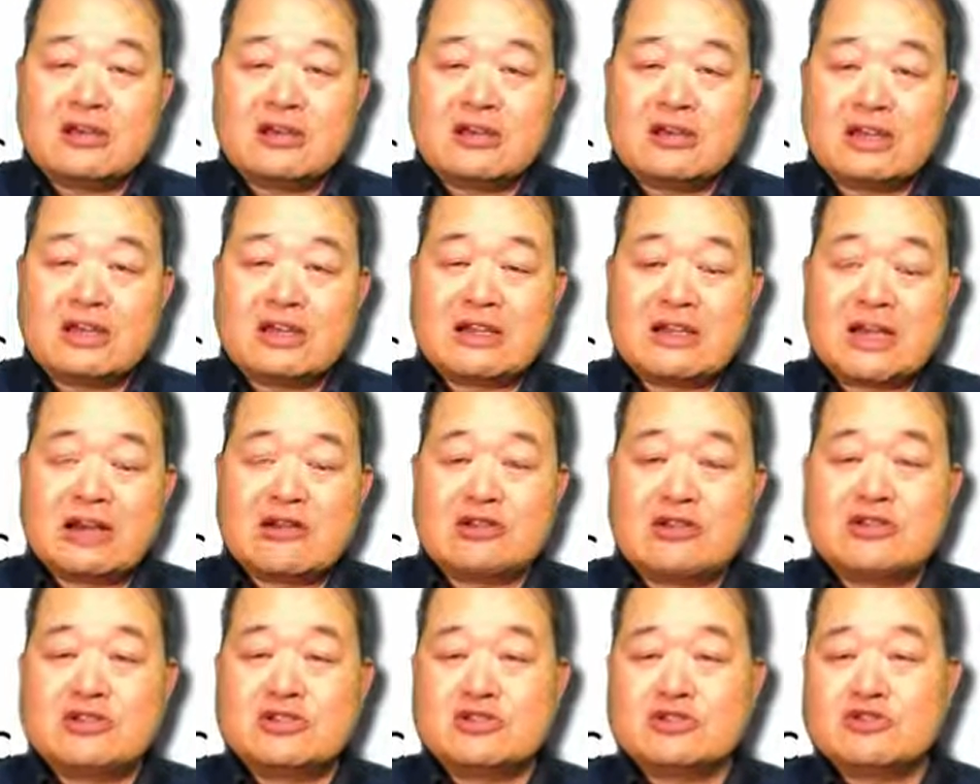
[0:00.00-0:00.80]
and
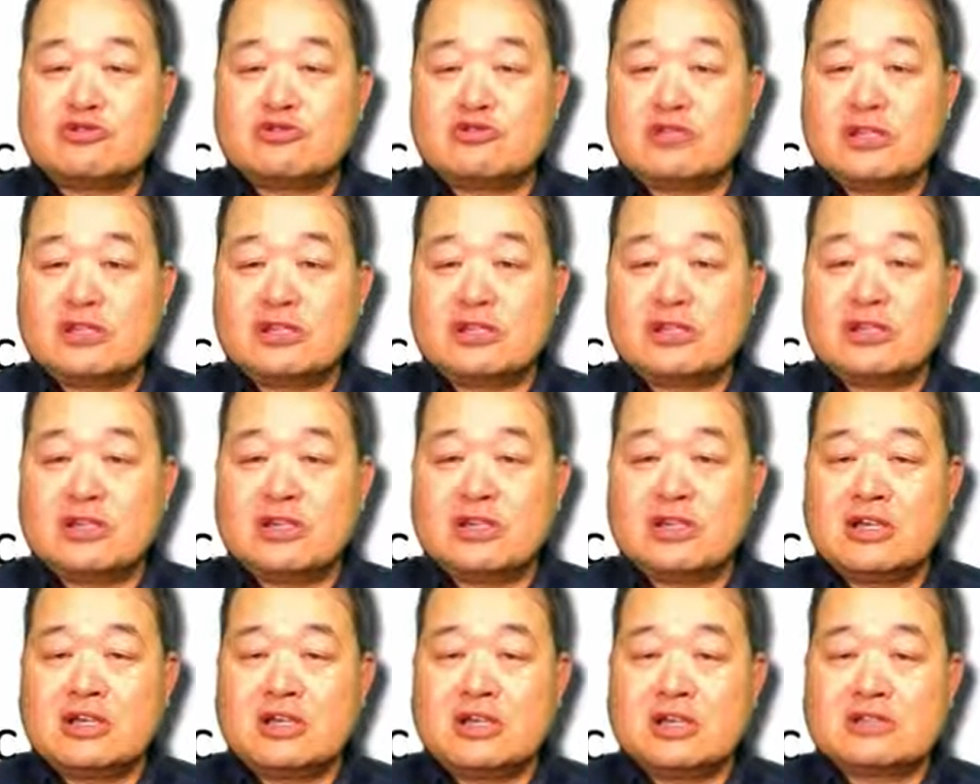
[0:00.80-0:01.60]
how history
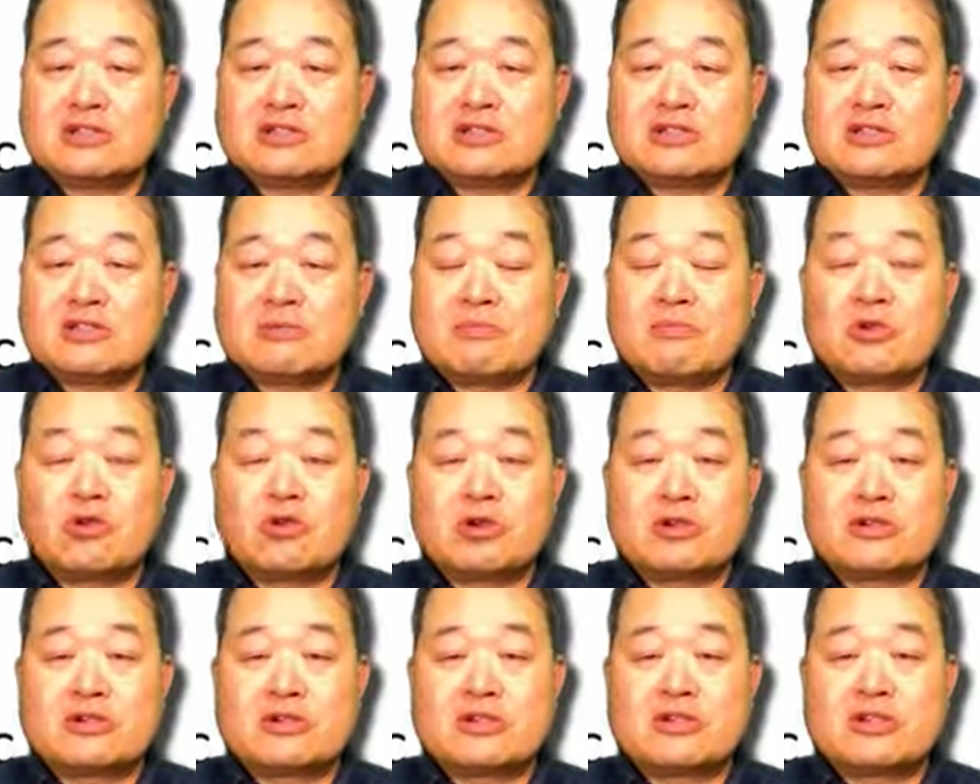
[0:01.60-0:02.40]
is
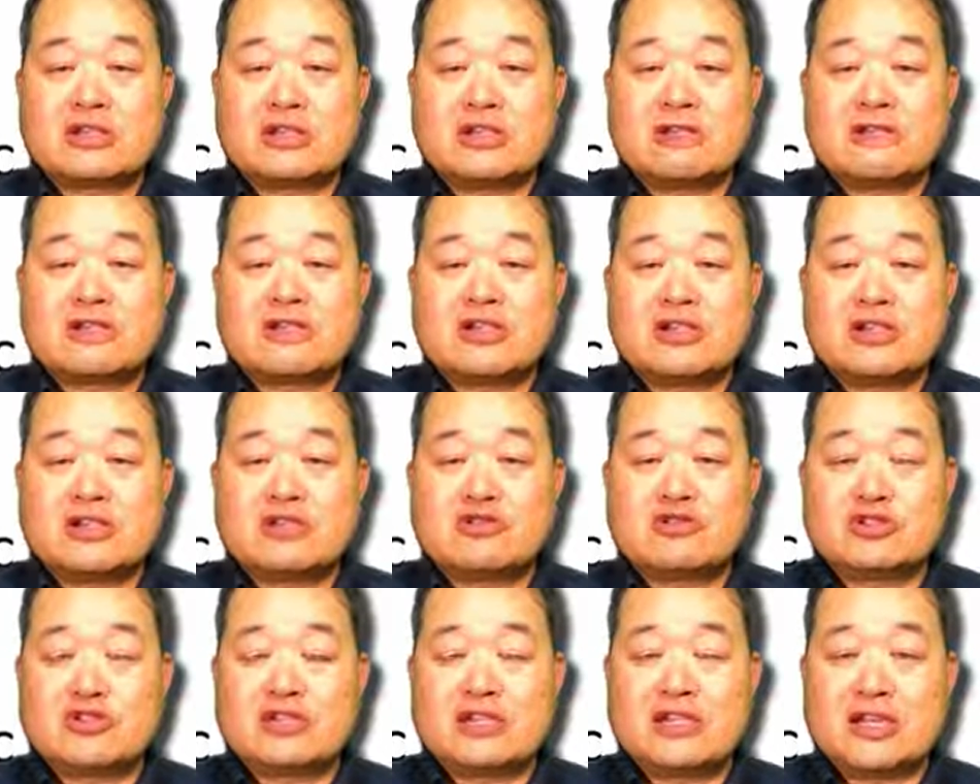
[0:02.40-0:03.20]
important to give us an
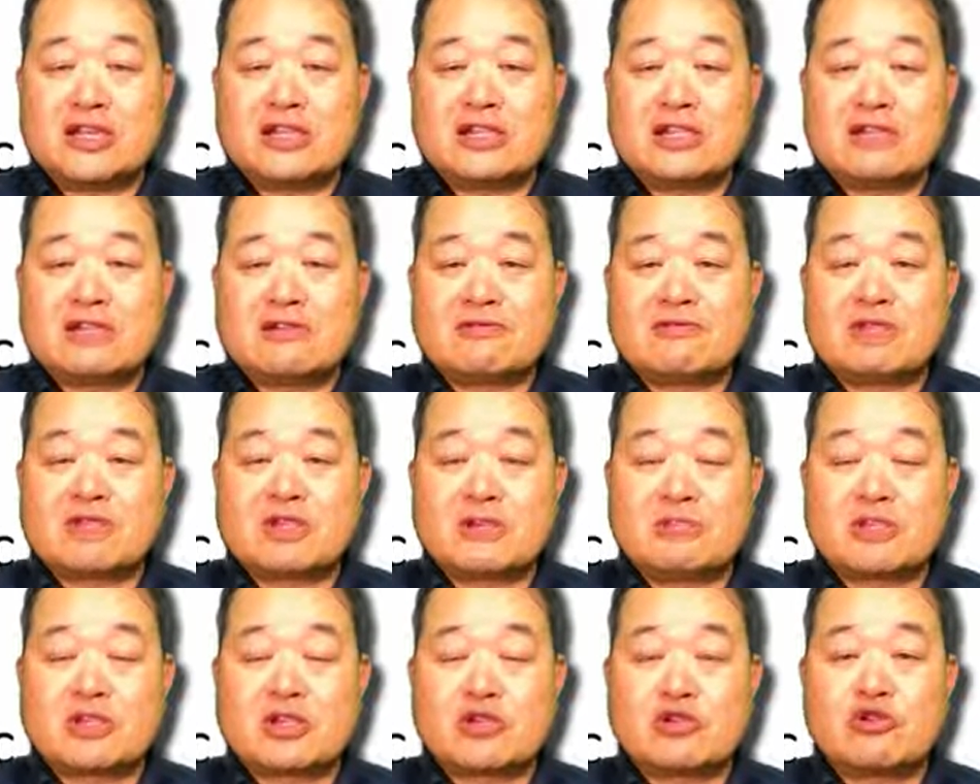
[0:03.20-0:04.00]
understanding of
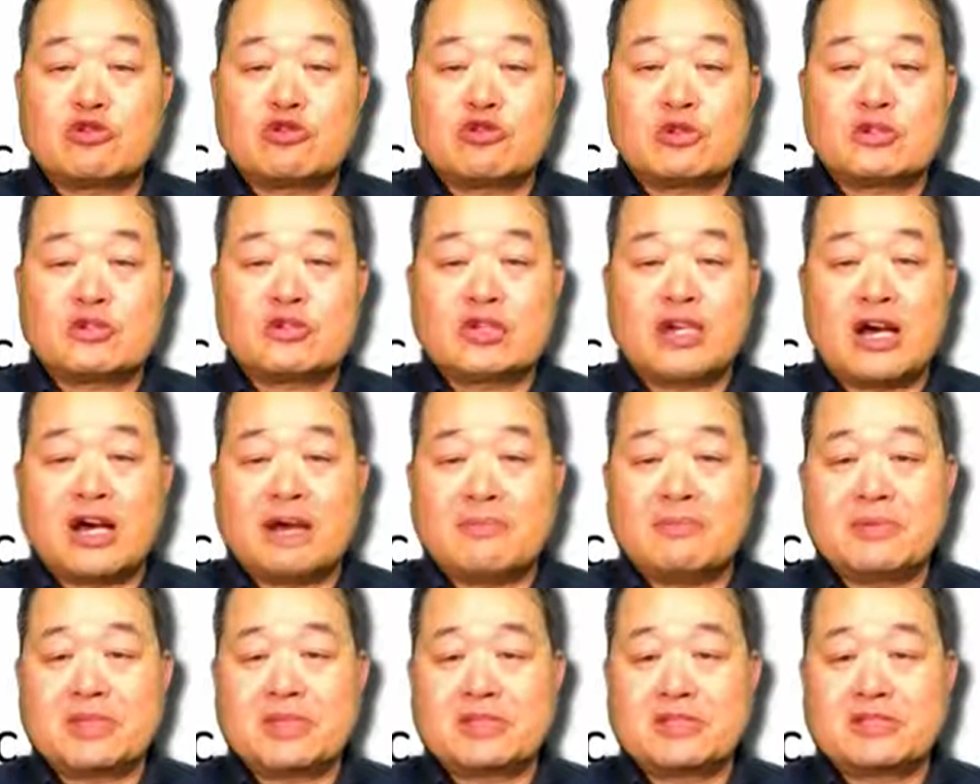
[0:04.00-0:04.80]
some of the current
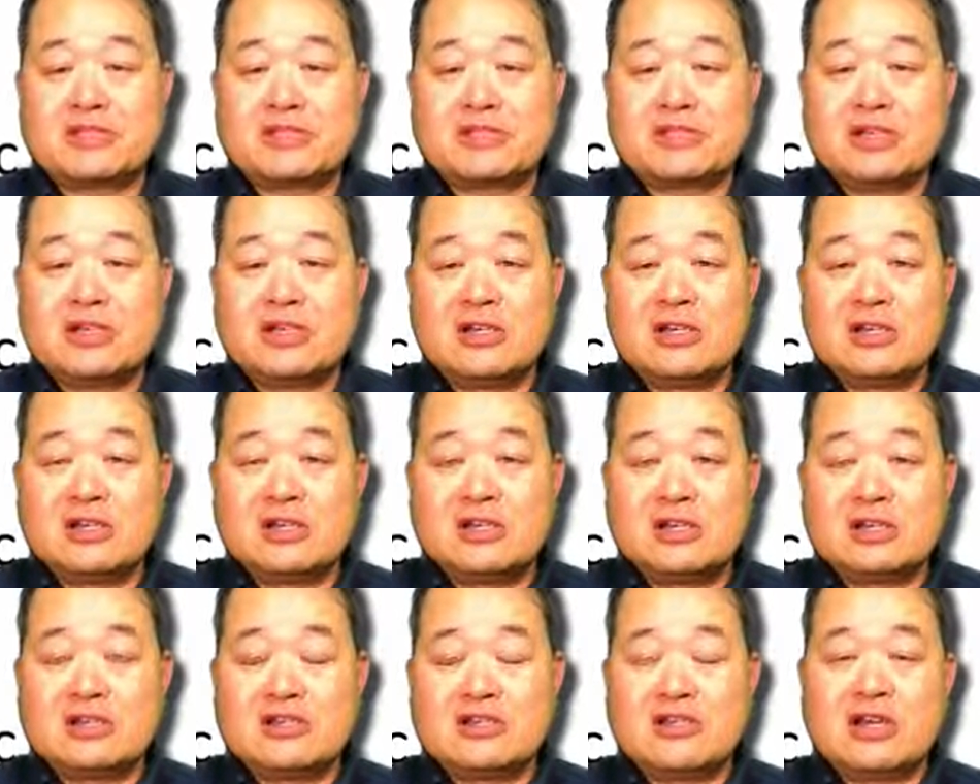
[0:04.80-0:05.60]
topics
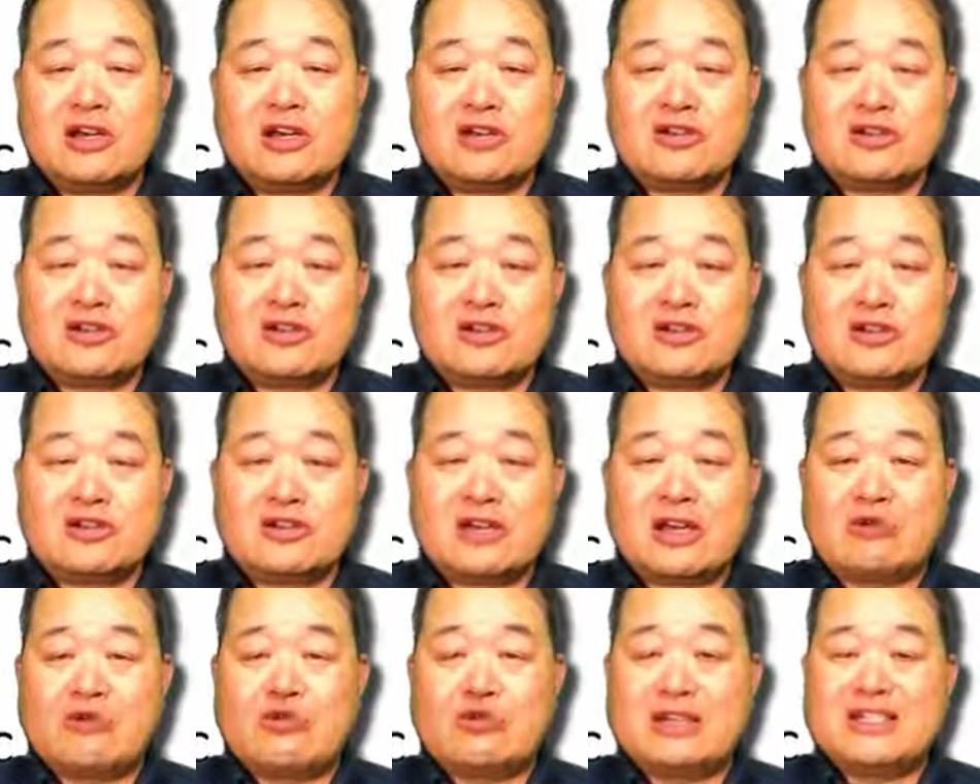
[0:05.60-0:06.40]
in healthcare
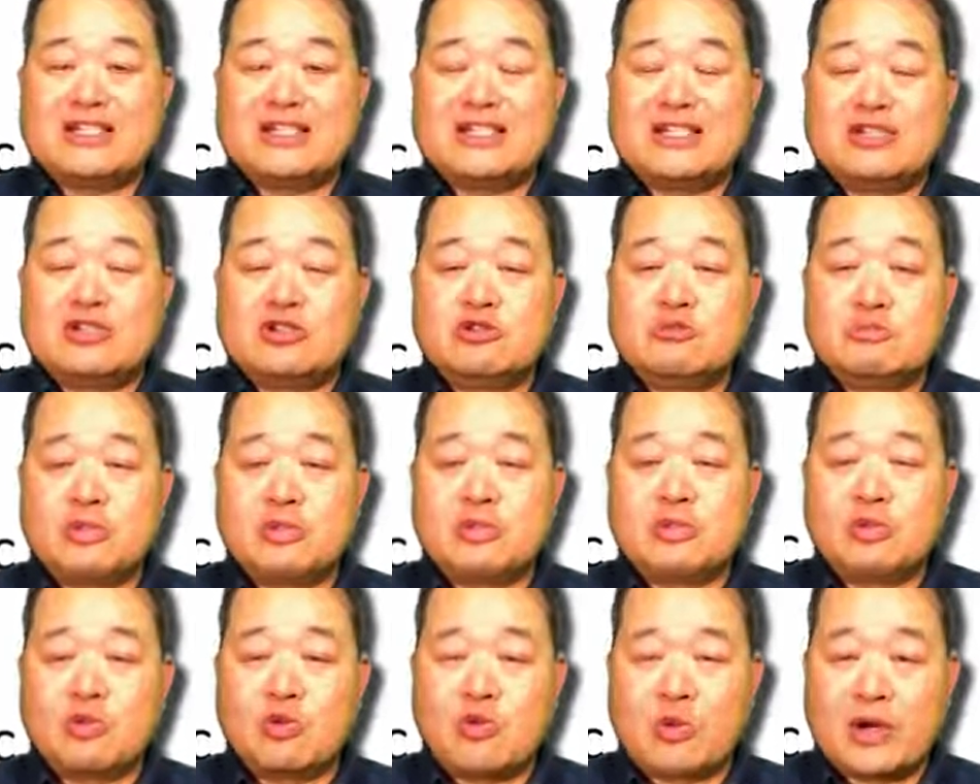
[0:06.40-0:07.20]
that we need to
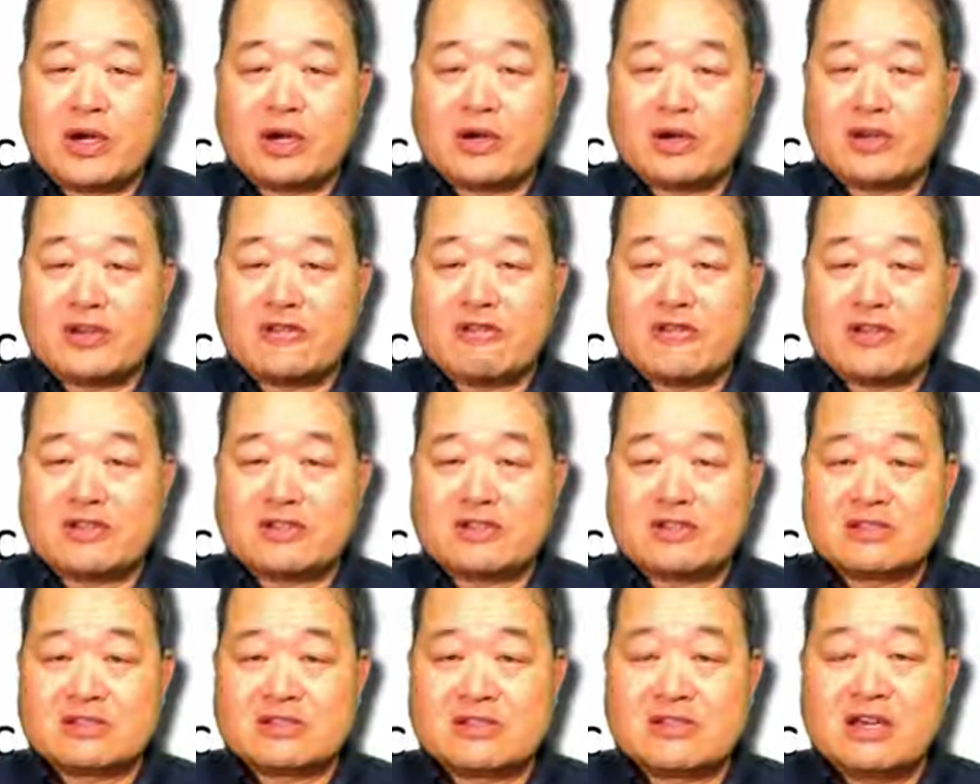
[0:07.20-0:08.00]
be aware of
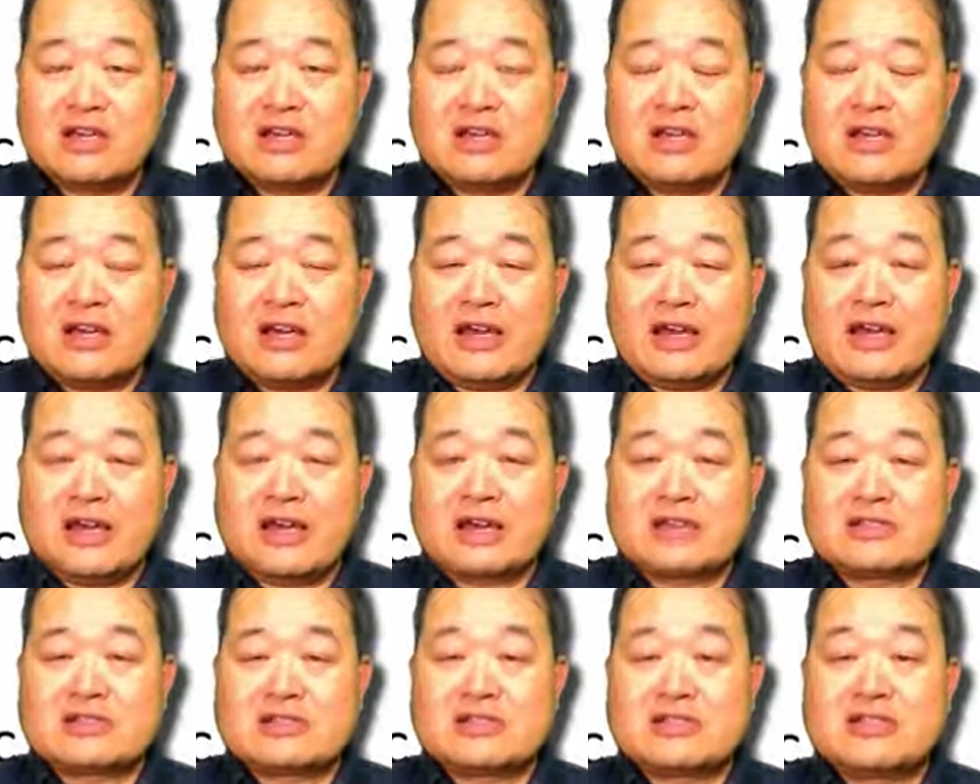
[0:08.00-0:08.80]
as
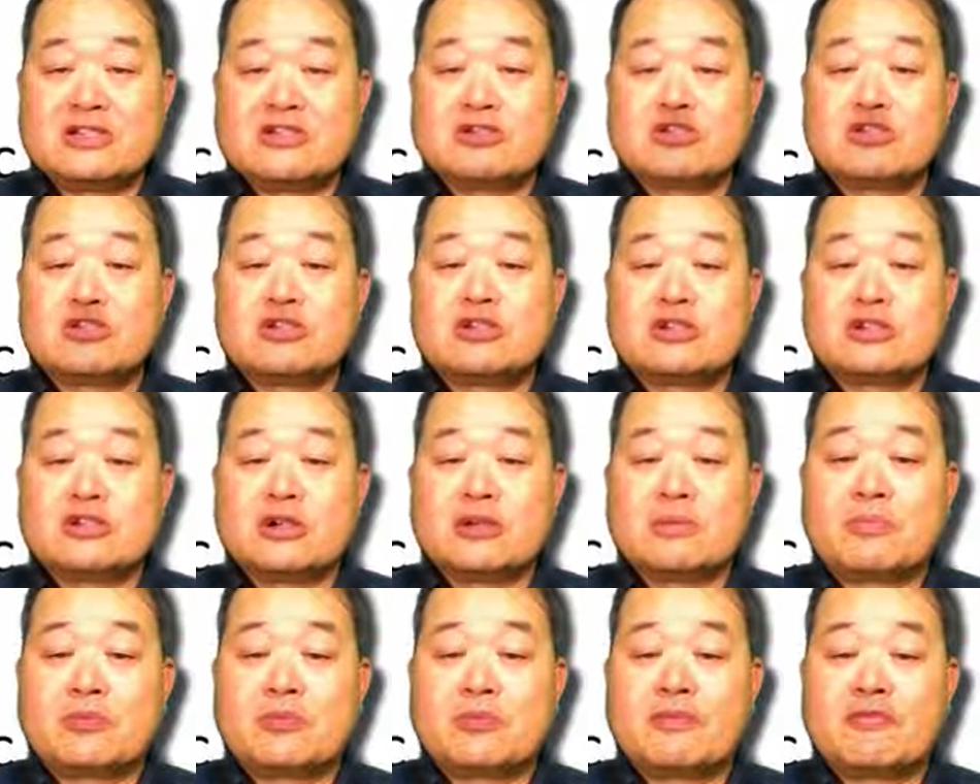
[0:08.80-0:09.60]
leaders in
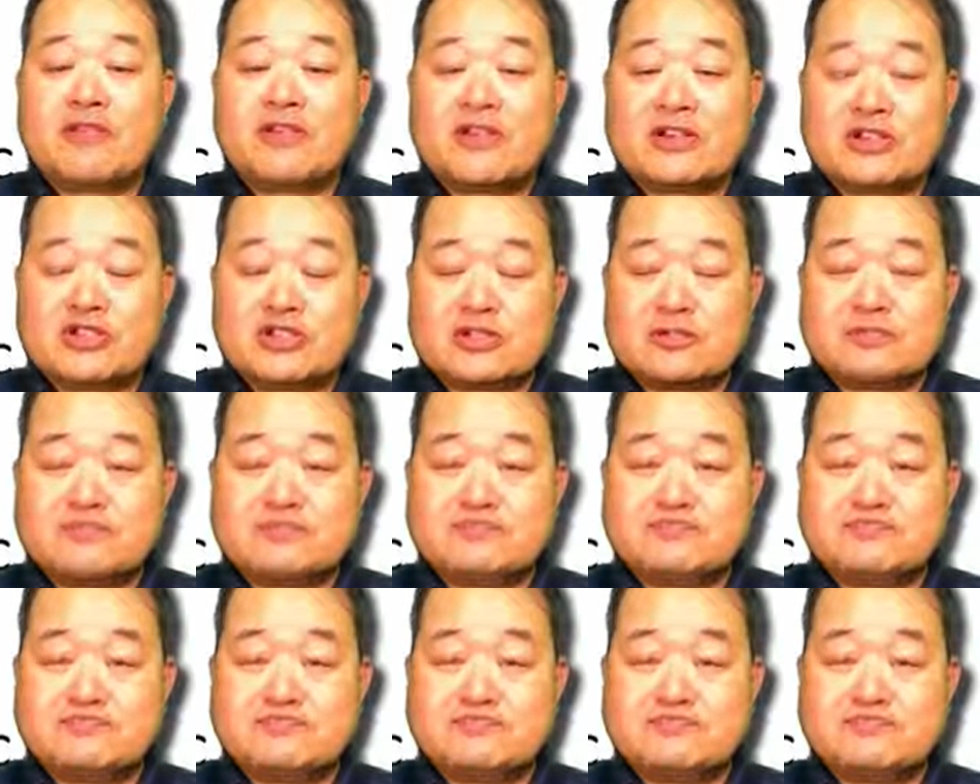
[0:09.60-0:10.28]
our profession.